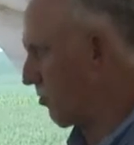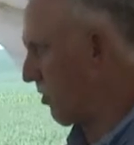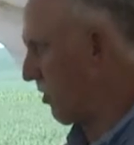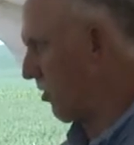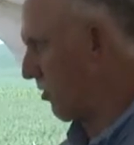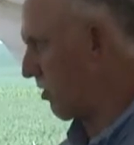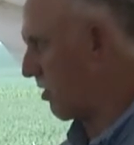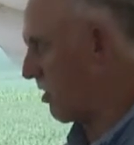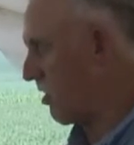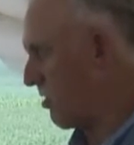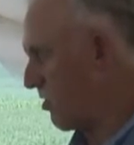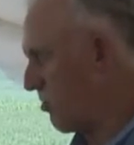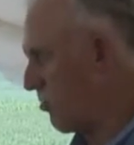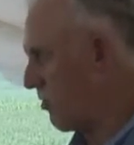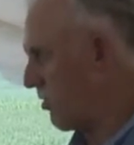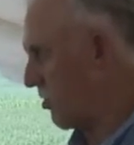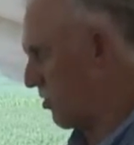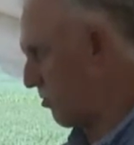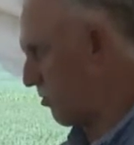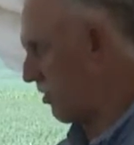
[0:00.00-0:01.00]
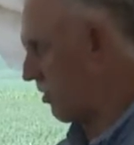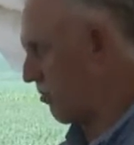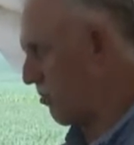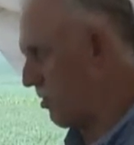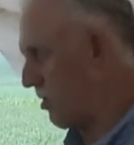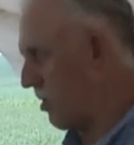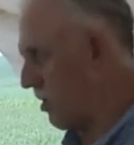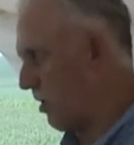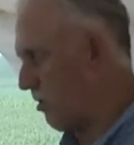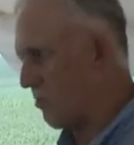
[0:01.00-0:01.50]
apparently it's much more
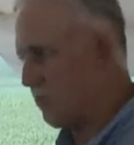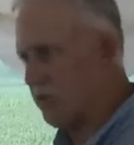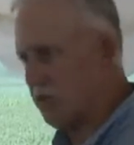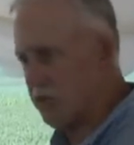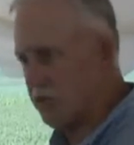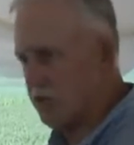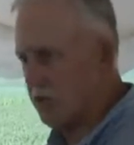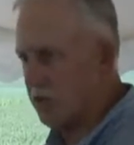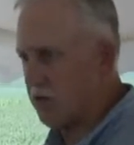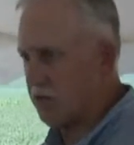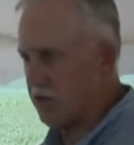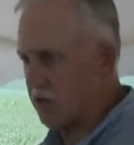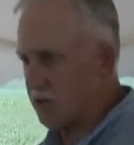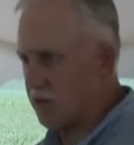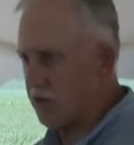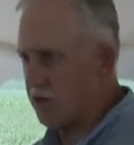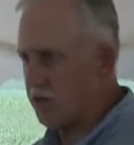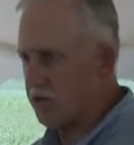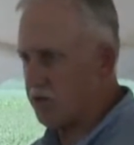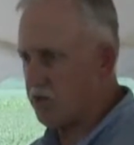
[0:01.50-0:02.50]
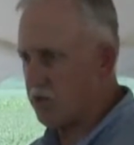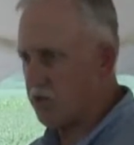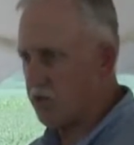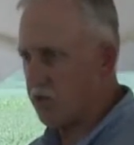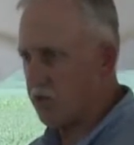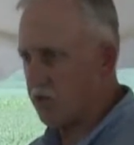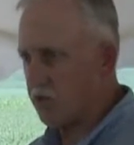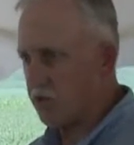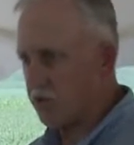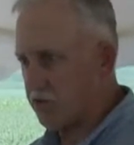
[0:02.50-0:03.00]
predominant there than it is
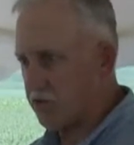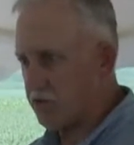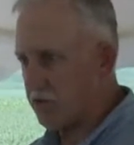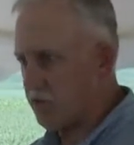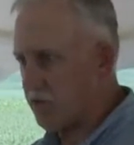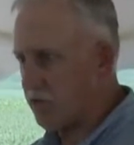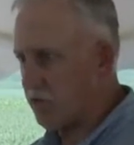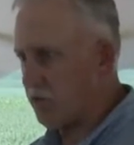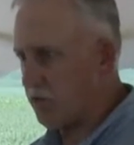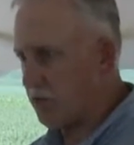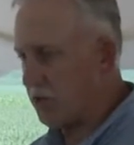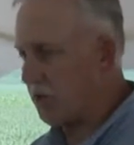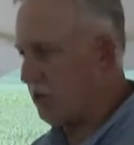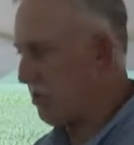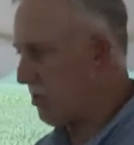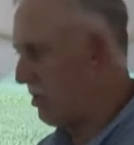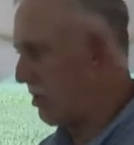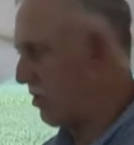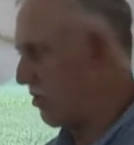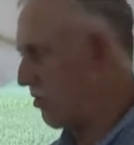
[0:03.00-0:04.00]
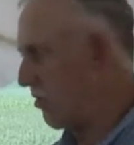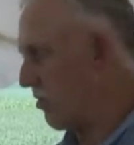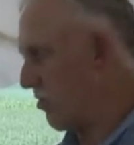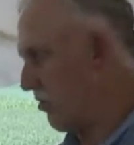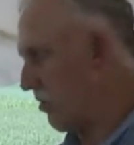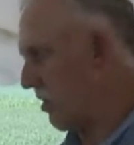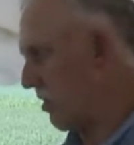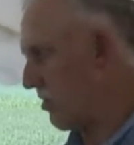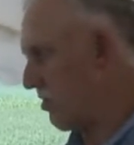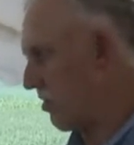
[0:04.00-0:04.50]
here, because they really deal
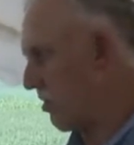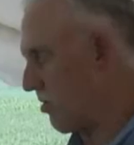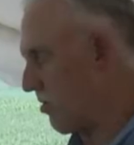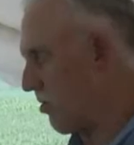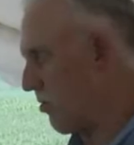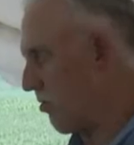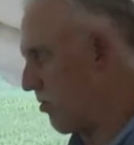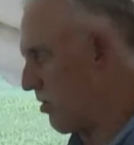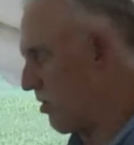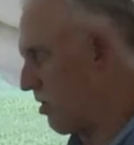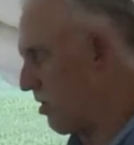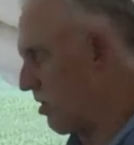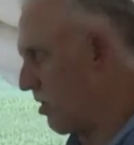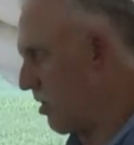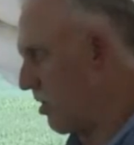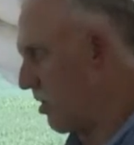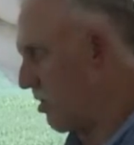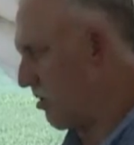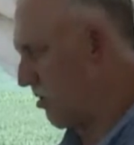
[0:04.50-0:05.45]
with rhizoctonia a lot,